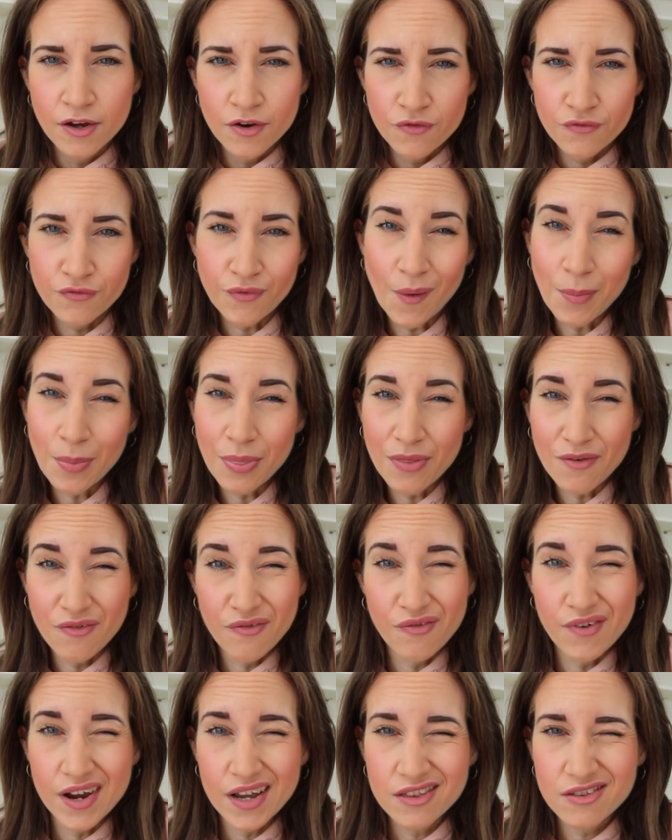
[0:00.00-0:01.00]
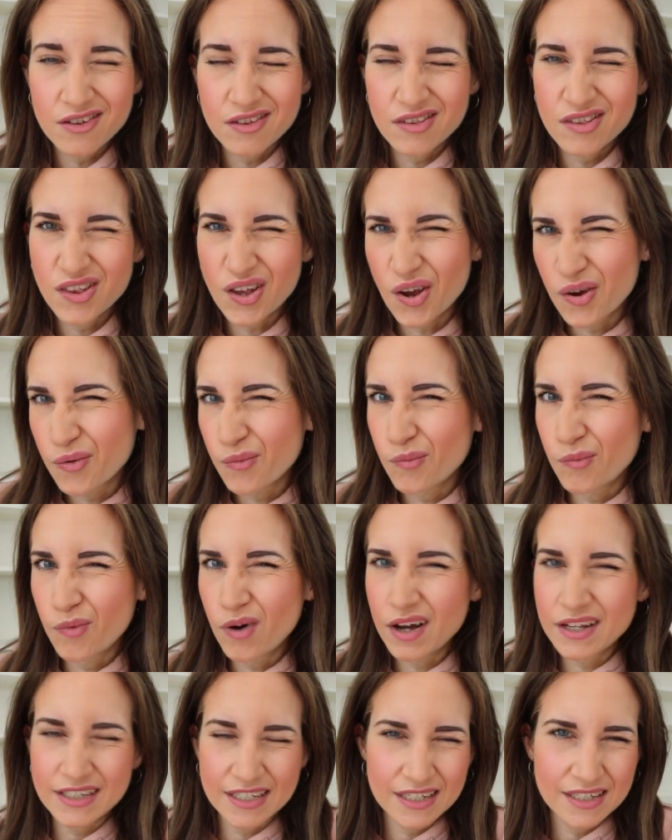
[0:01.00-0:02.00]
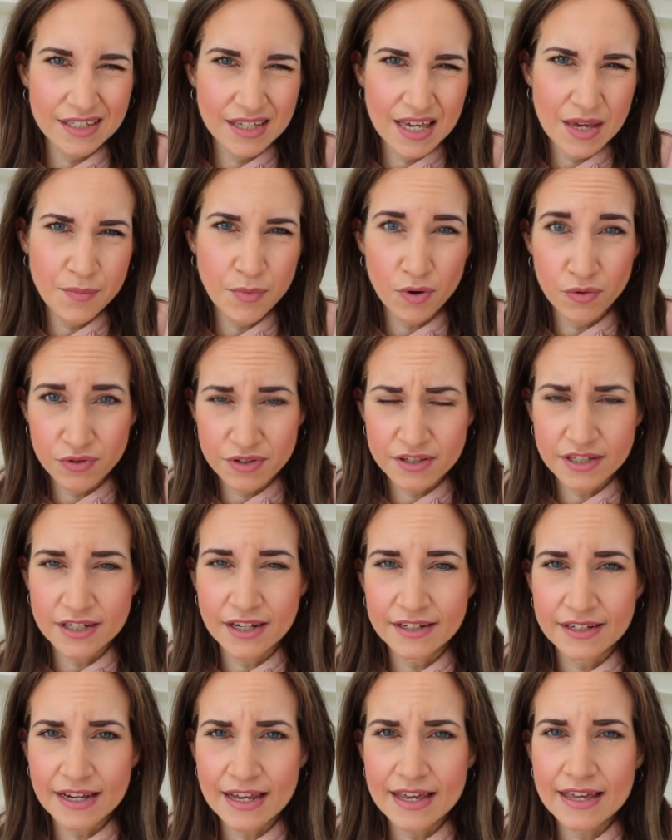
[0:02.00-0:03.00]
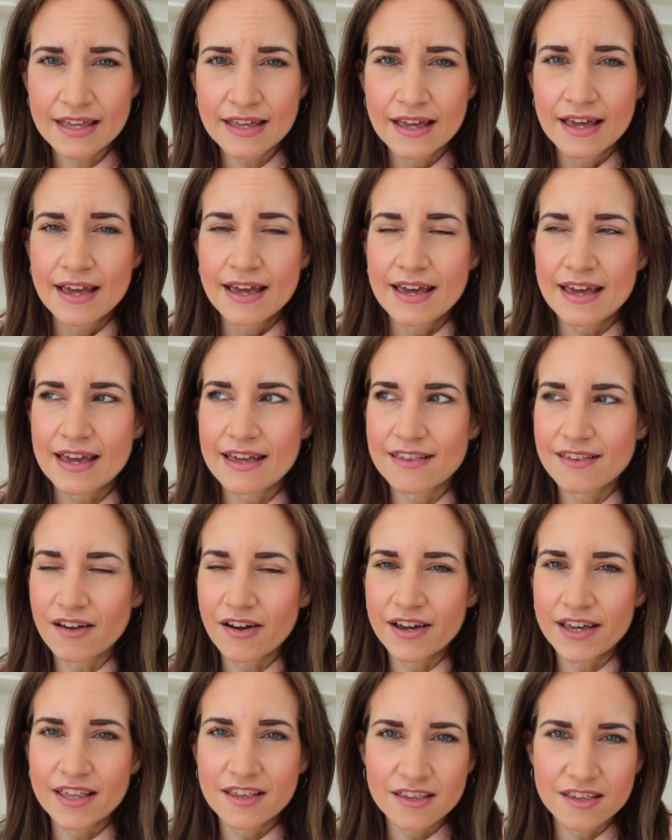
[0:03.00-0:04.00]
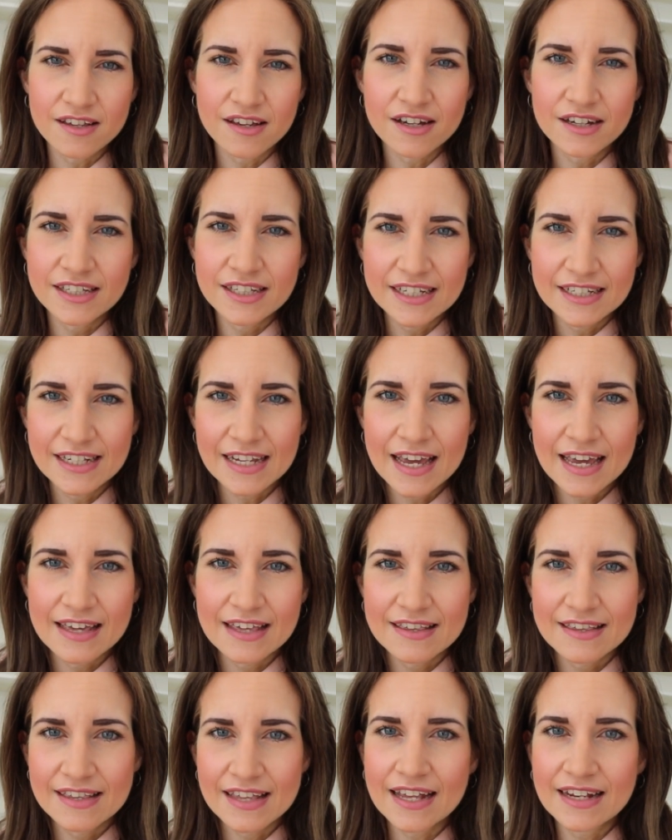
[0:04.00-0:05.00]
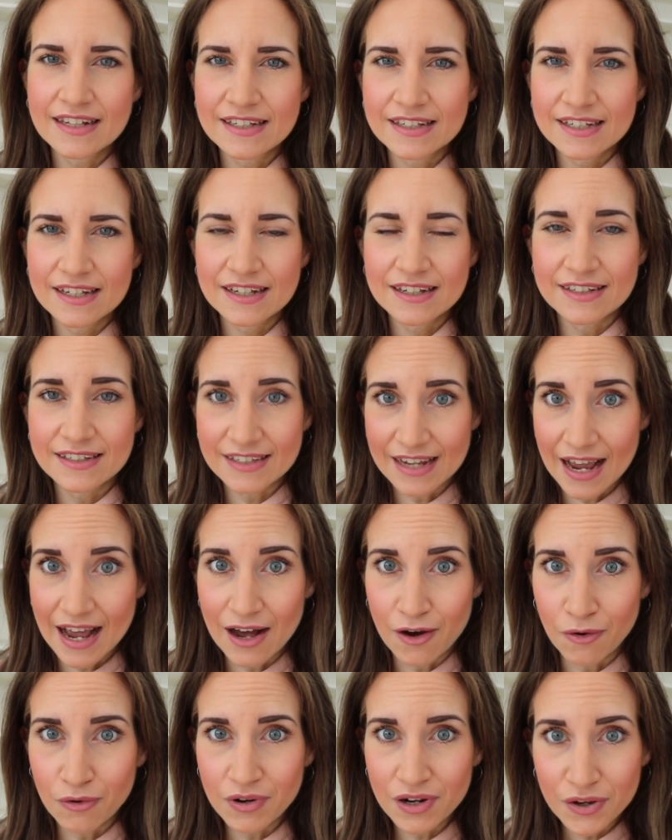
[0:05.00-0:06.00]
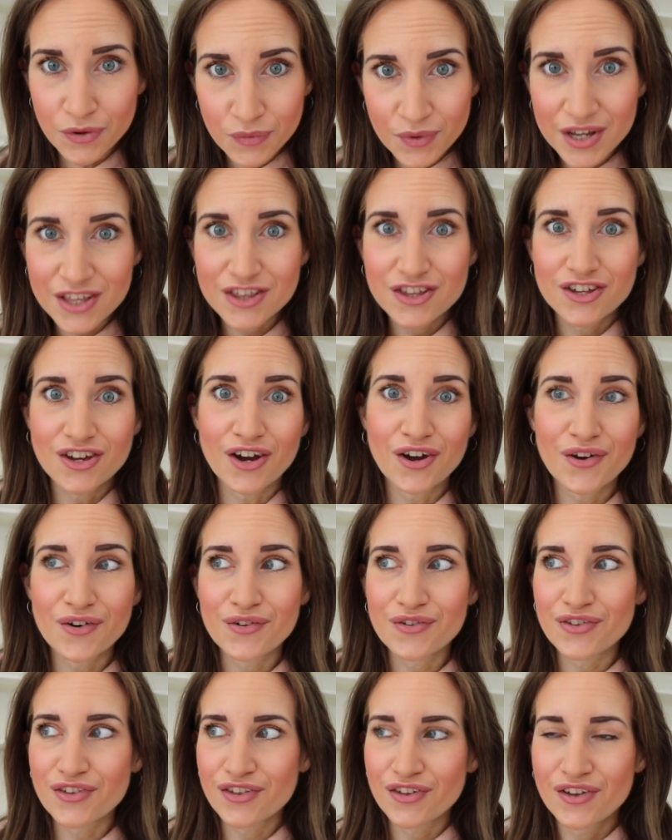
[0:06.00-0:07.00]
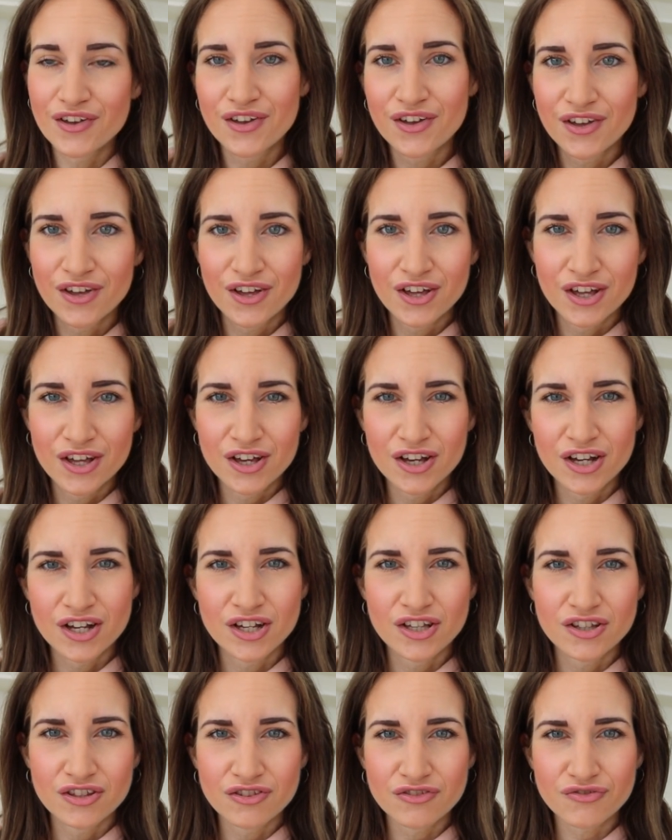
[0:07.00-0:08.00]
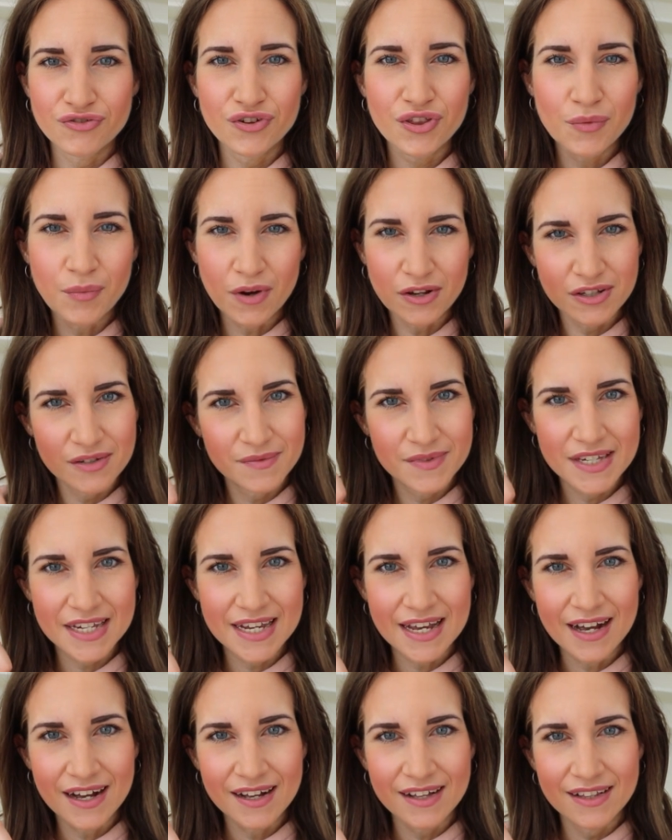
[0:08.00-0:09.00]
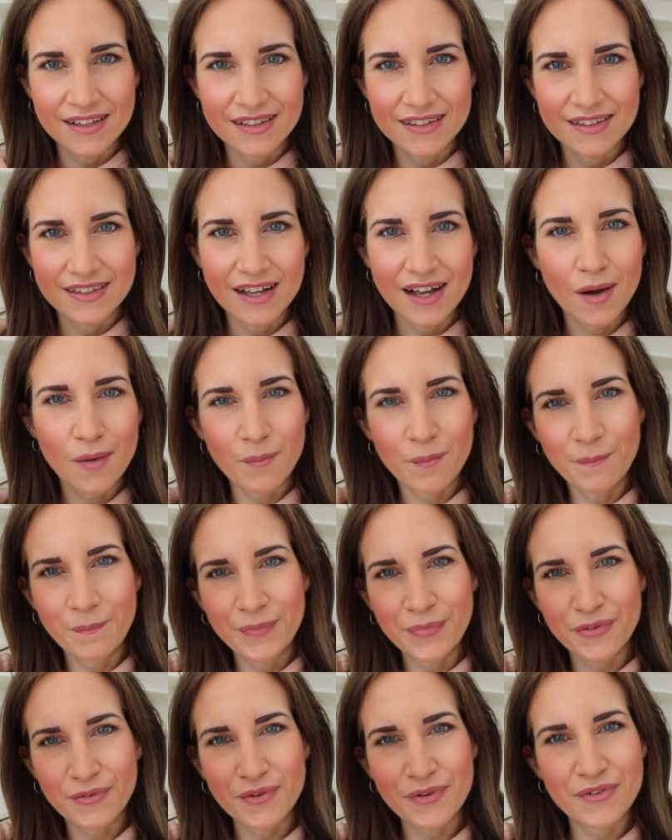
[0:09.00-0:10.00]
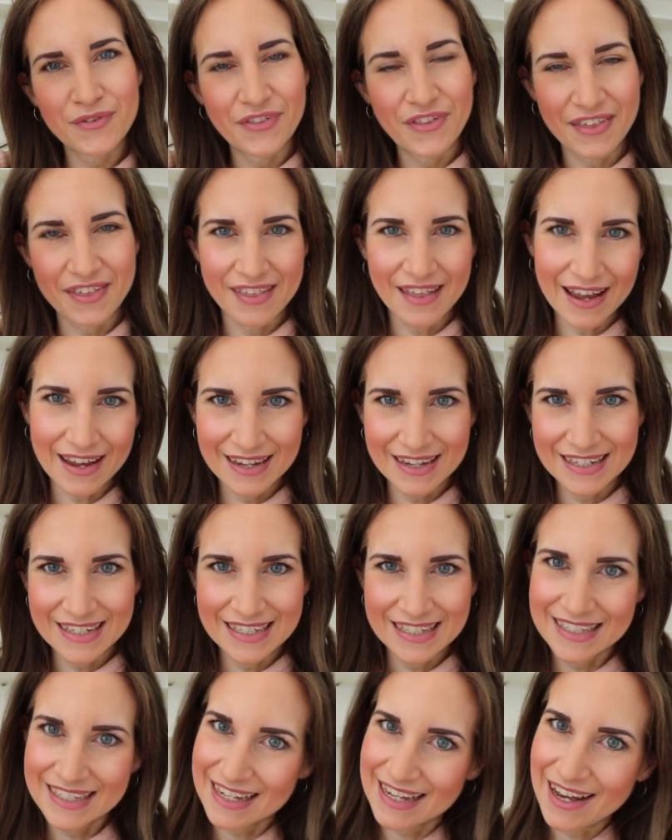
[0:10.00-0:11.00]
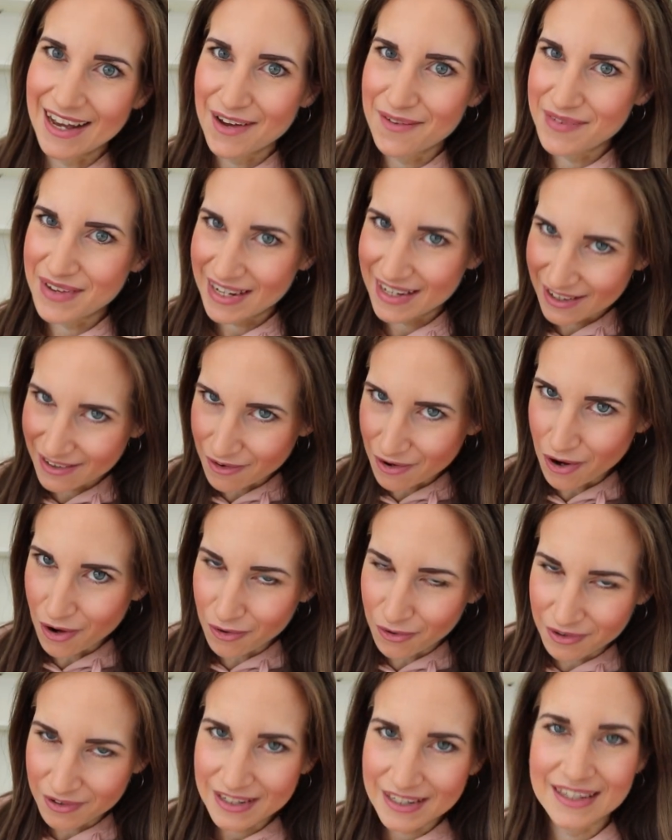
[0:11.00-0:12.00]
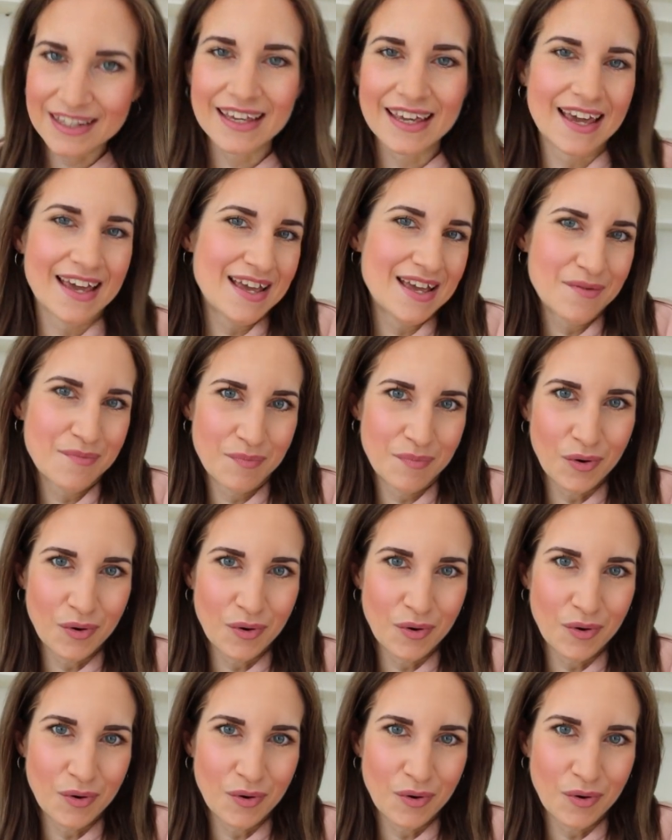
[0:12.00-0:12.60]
from the fridge. So what I did to keep it all sturdy is I inserted a center dowel which goes through the bottom tier, up through the second tier. I made a little hole in the cake